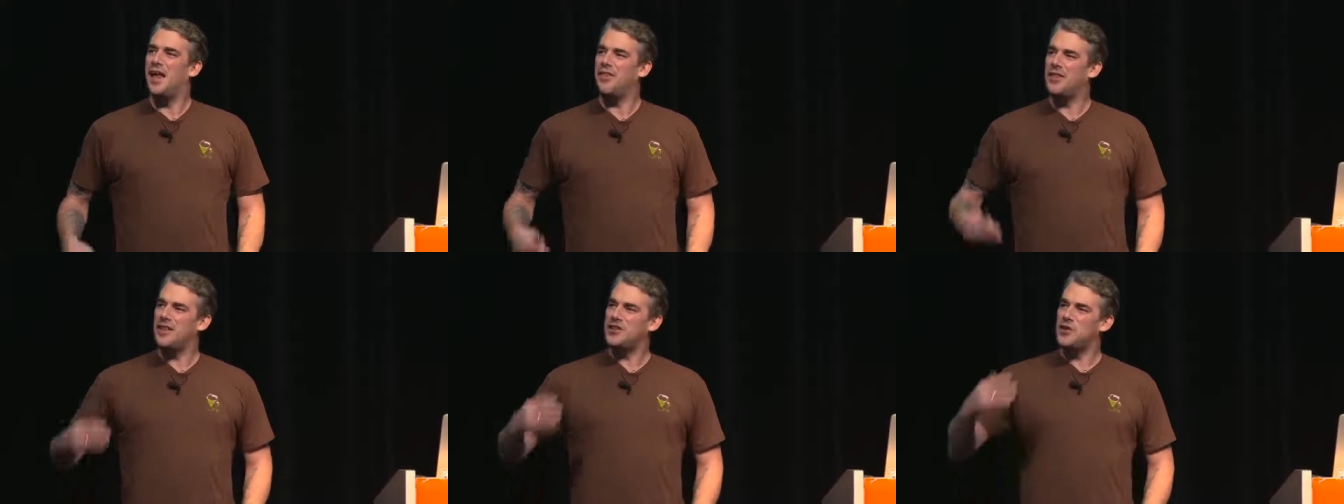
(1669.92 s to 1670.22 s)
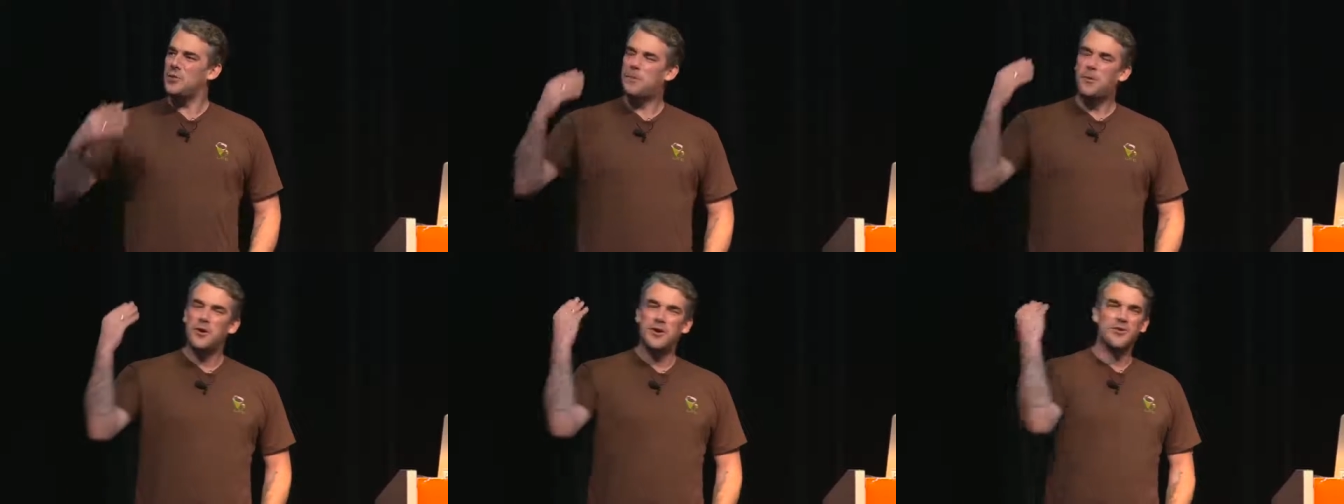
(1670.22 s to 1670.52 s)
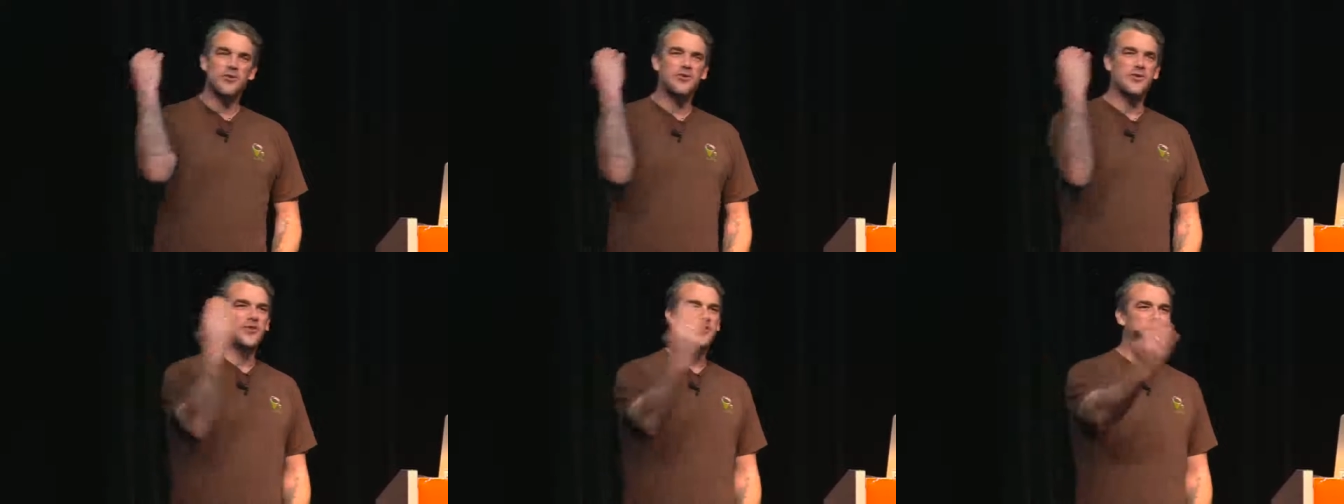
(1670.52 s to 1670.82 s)
And then you
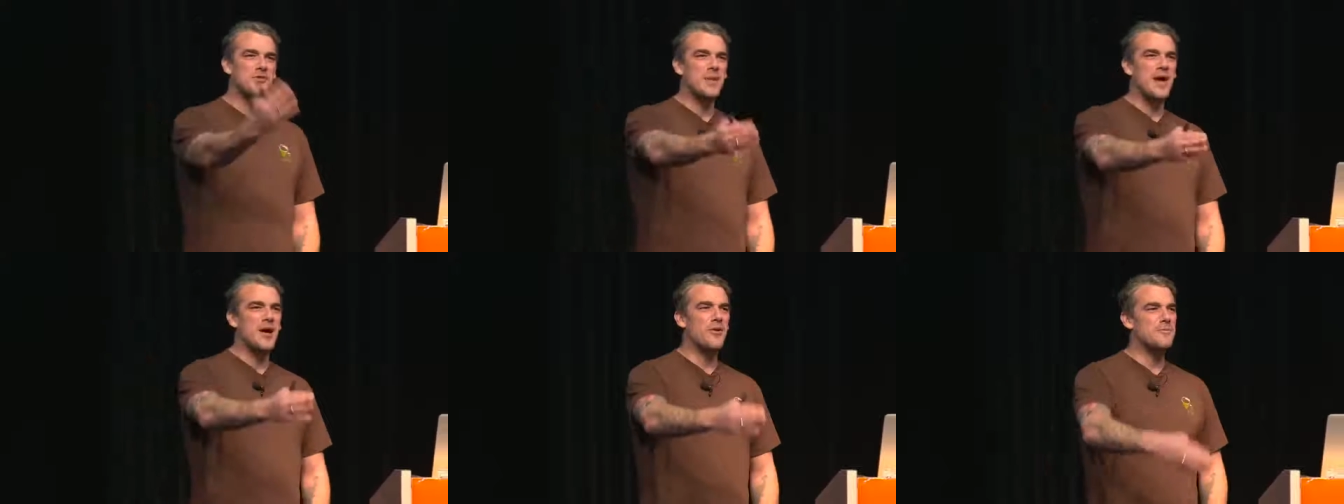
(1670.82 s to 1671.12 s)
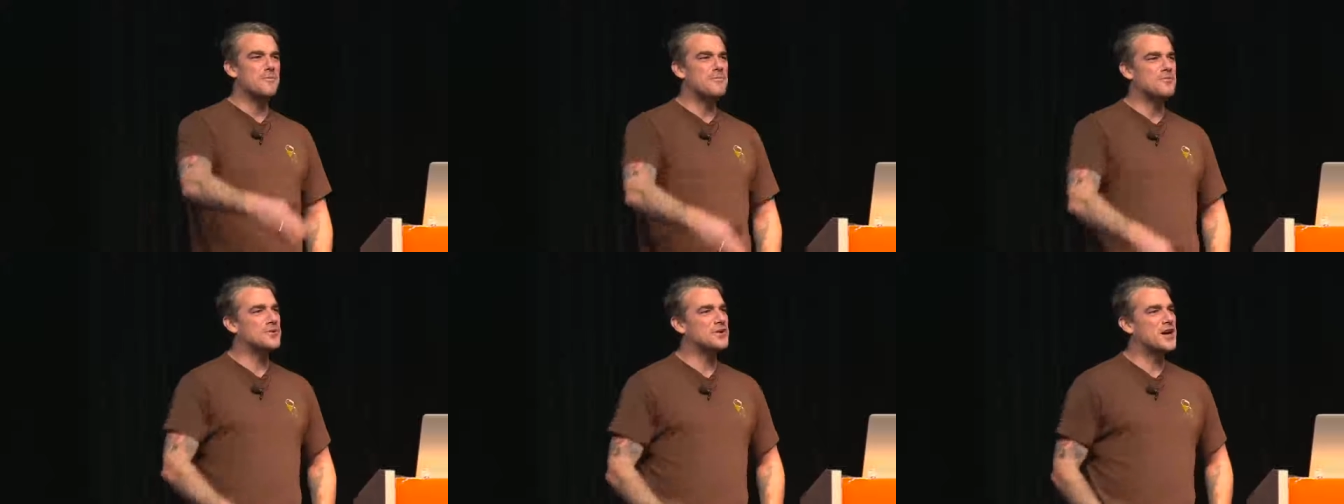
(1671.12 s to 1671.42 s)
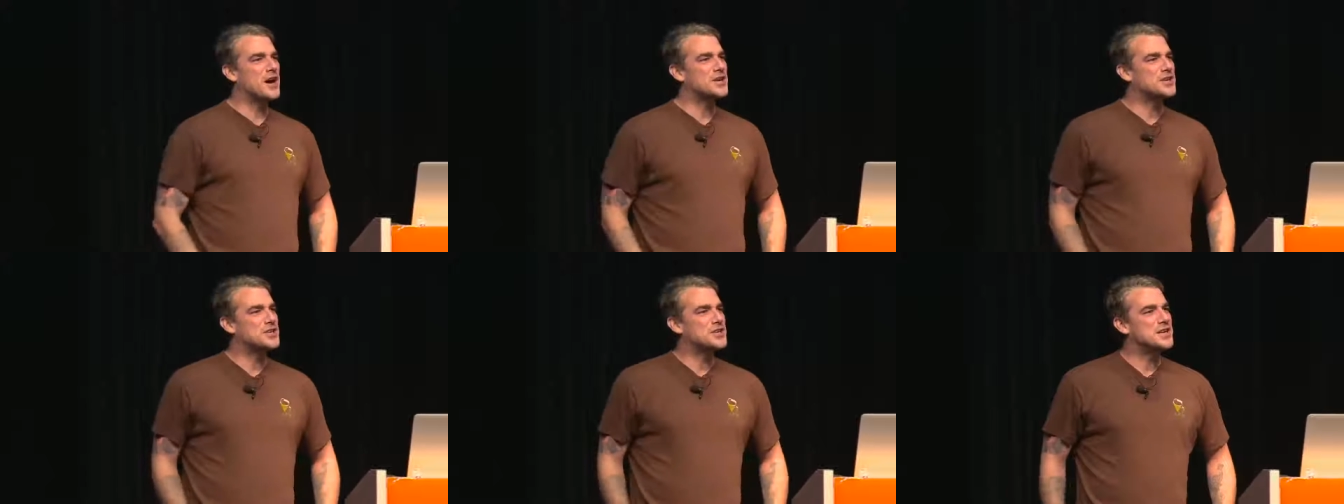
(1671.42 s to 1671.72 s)
put your system out in
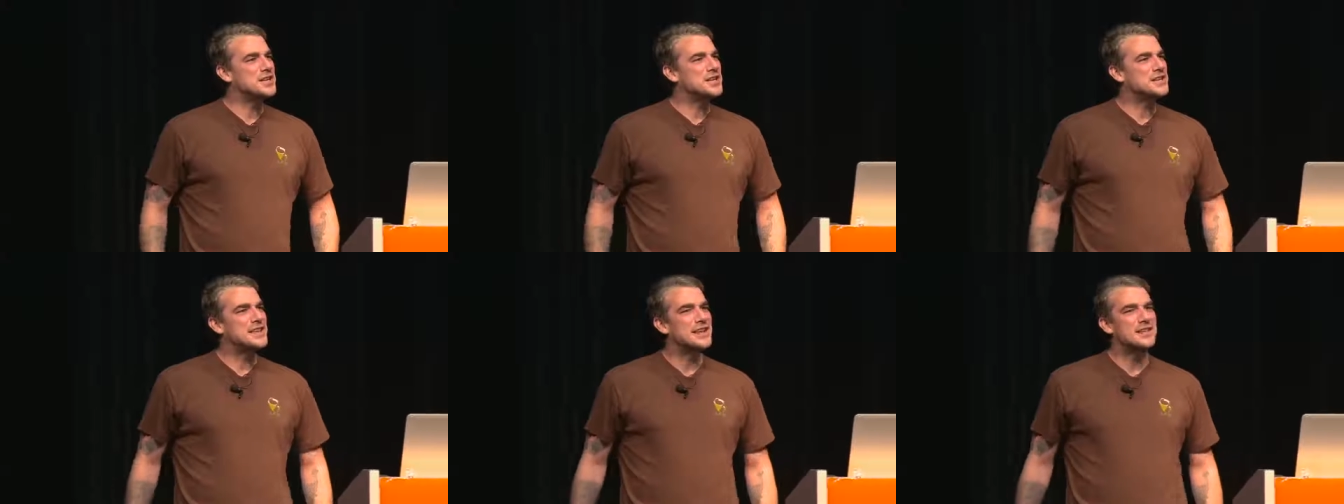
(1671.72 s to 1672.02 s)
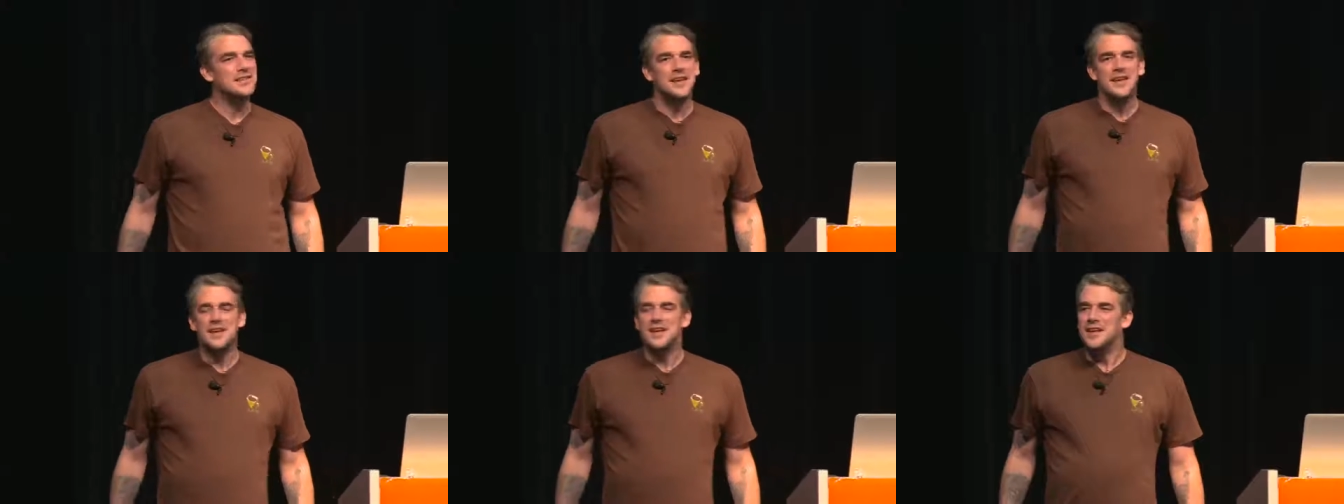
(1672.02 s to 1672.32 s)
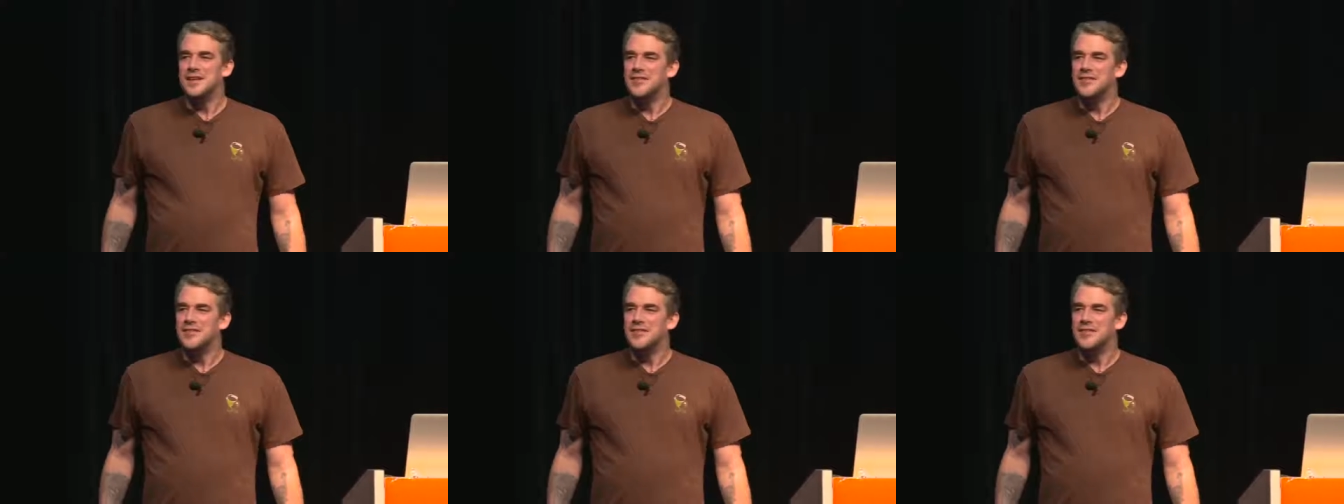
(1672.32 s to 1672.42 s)
production, and then